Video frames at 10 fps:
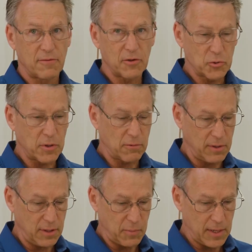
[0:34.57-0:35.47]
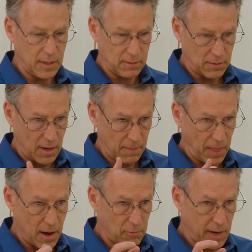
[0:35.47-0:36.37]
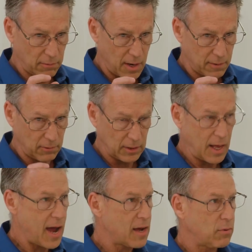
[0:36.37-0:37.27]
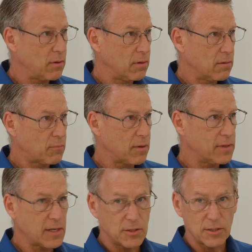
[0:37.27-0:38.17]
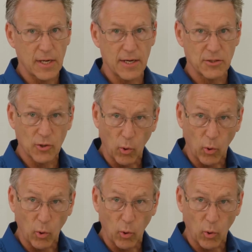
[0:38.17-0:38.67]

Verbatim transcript: First one really being, um, how do I run reliable permeation tests